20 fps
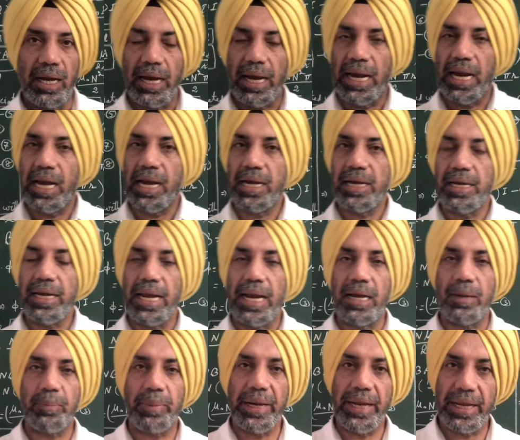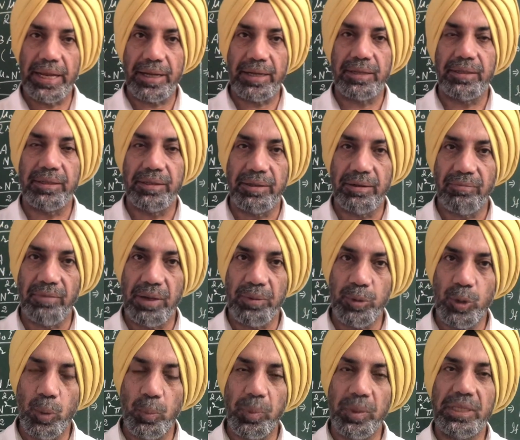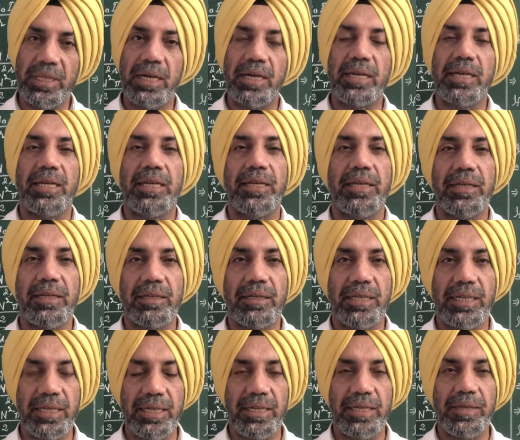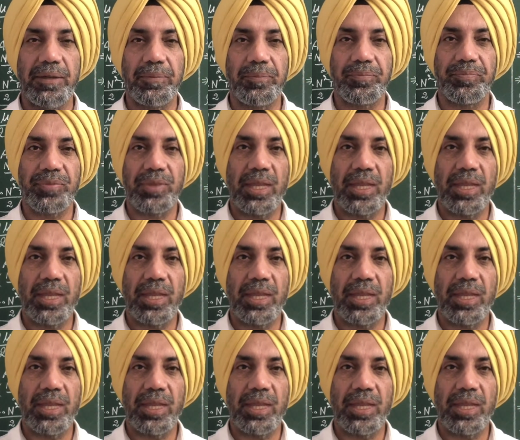and at break when we open the key,